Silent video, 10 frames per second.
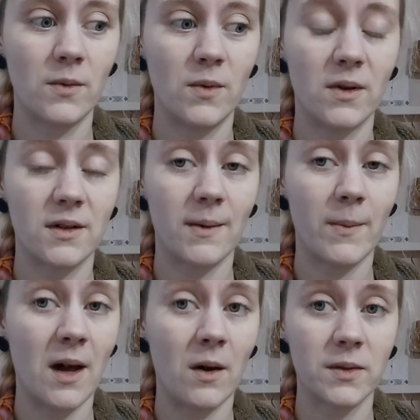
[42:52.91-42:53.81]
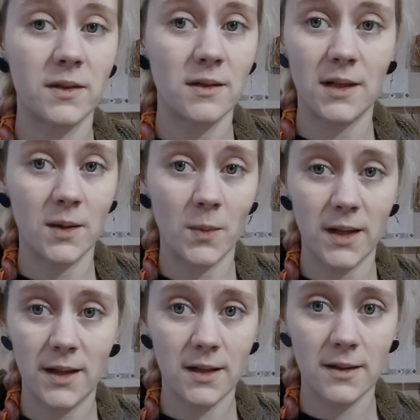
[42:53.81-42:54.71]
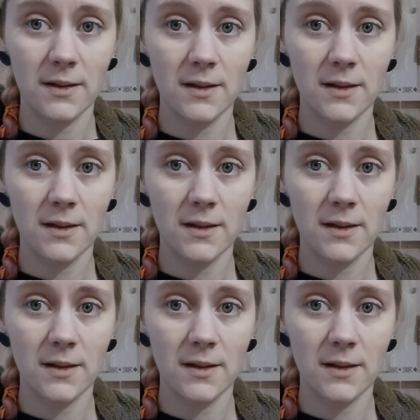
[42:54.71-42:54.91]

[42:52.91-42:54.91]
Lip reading: wore them out in a week.